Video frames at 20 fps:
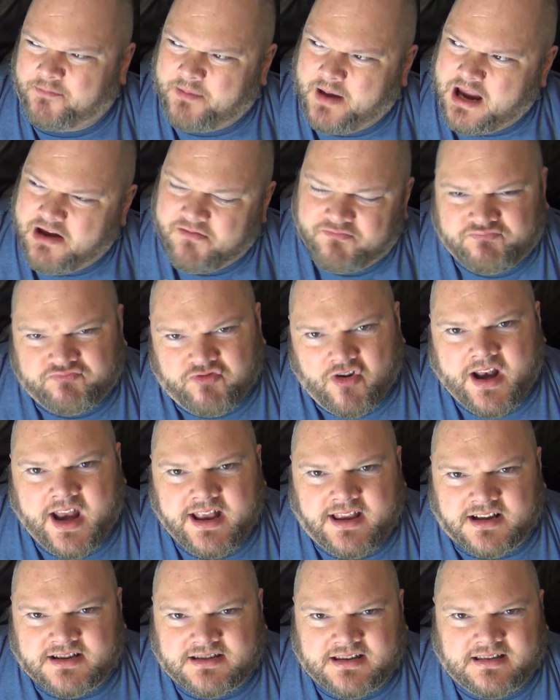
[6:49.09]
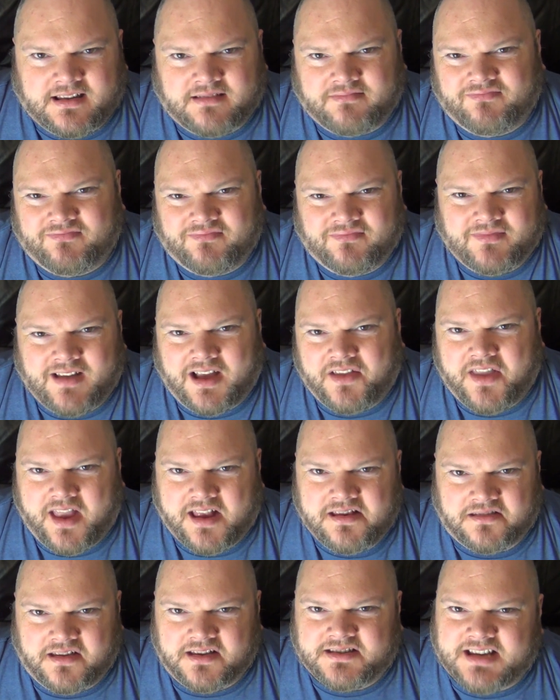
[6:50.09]
But he really doesn't, at the
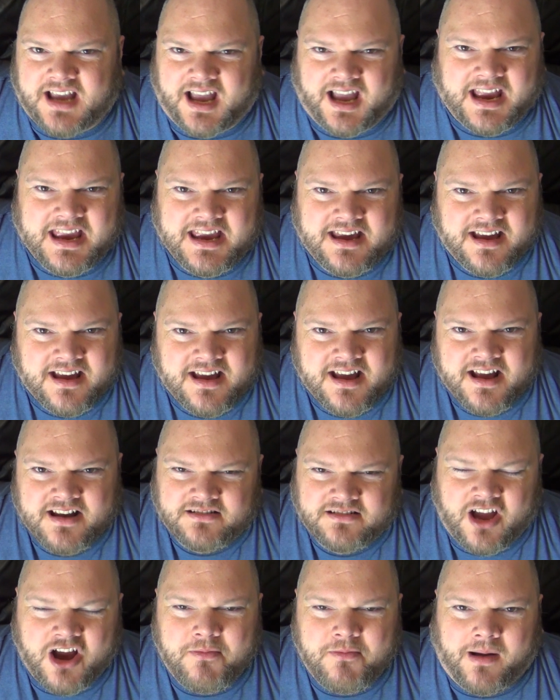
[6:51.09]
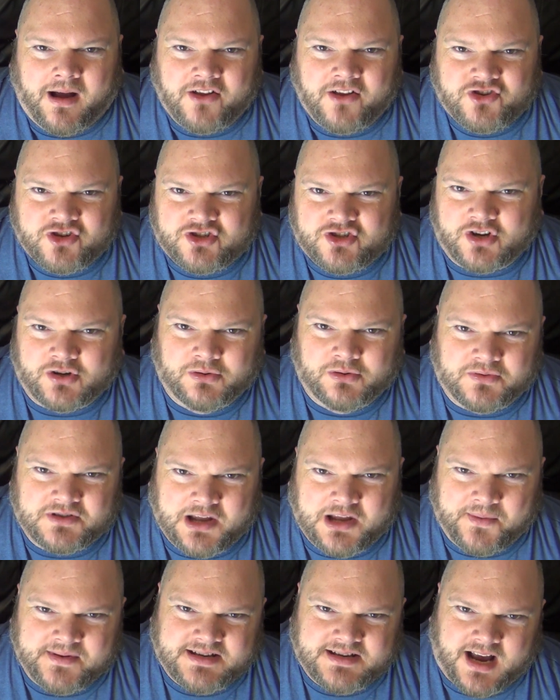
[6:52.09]
end of the day, know much at all.
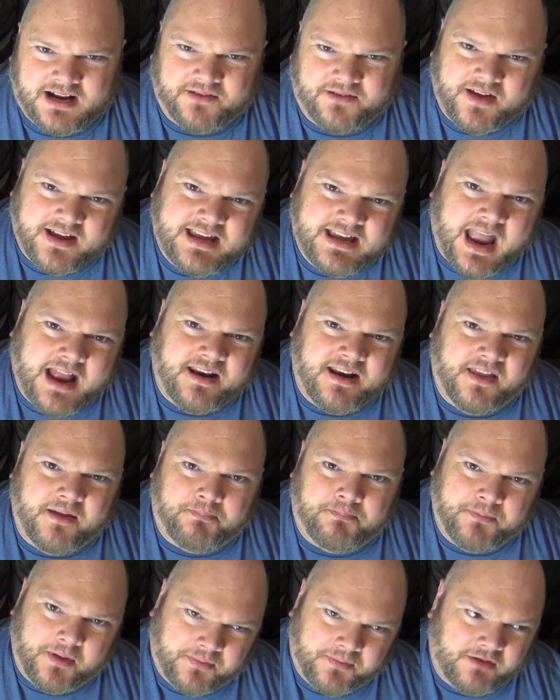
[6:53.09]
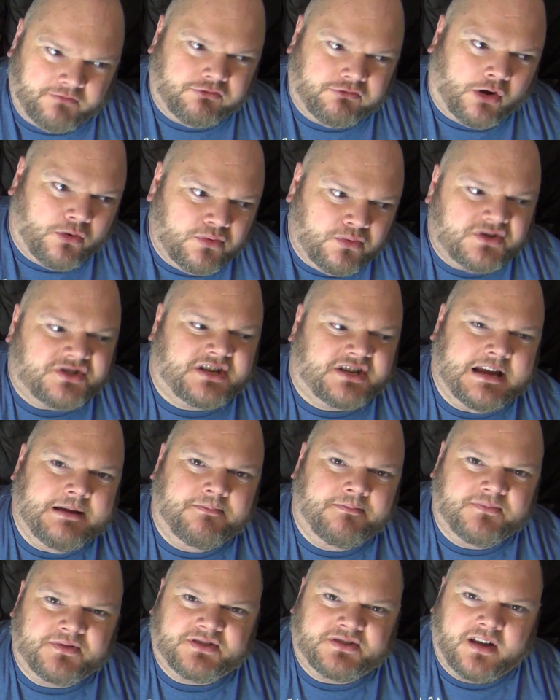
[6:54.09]
So it's kind of, again, the, the, the role
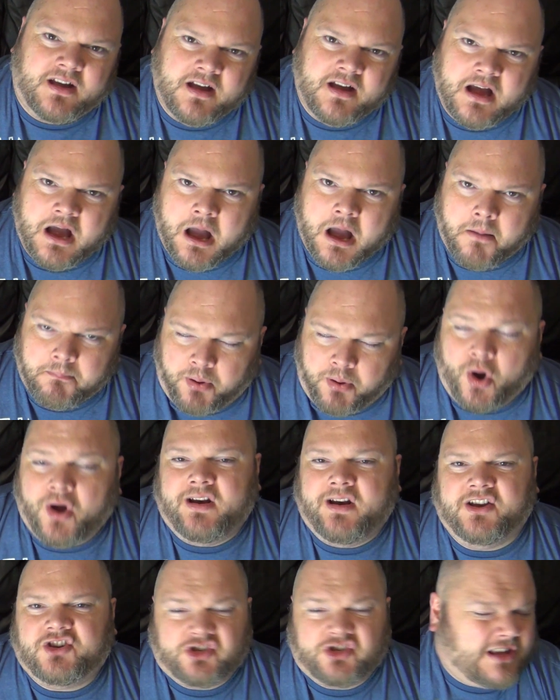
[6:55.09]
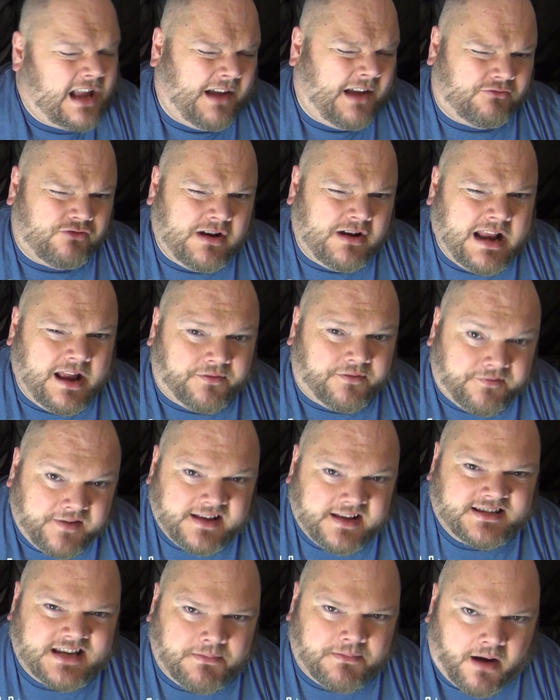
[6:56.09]
seems pointless, just to have really a
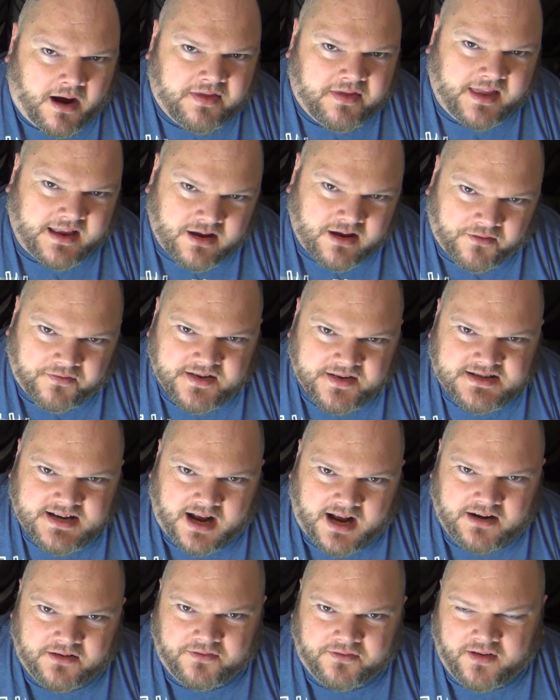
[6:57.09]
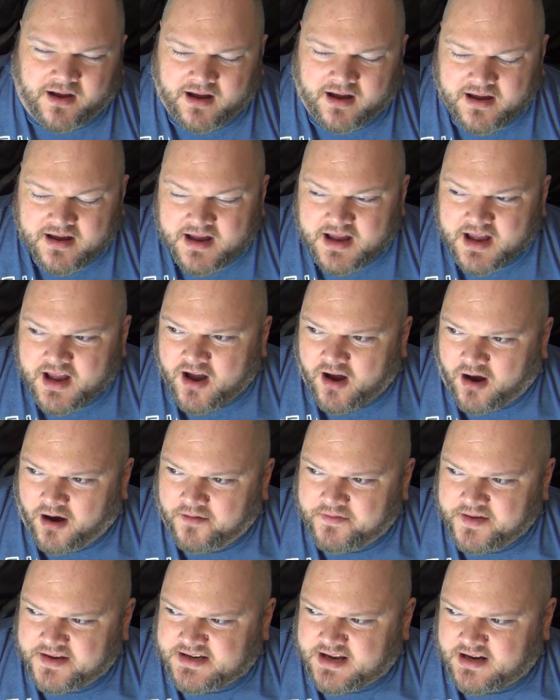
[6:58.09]
victim, I think, of this kind of uh,
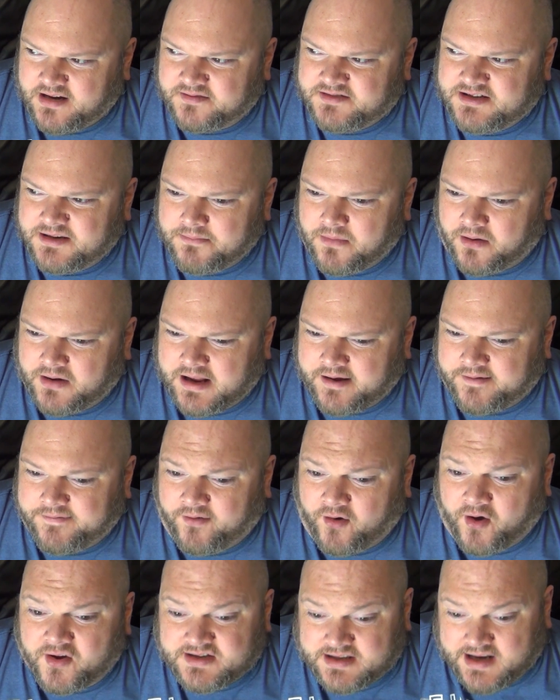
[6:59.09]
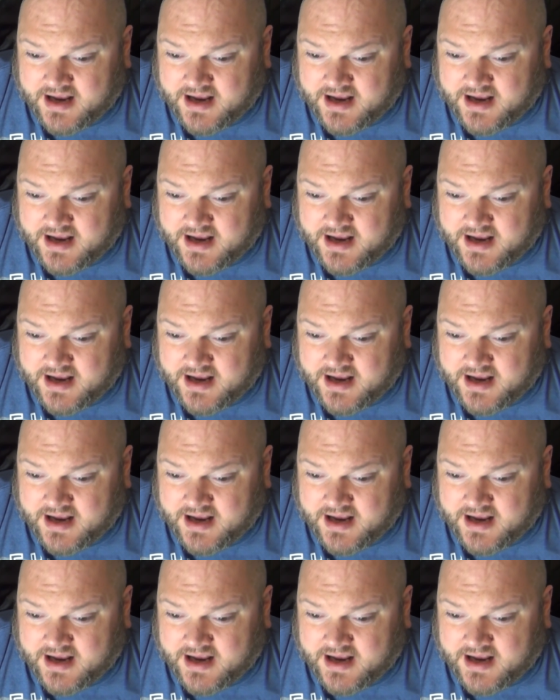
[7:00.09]
of this kind of demonic force.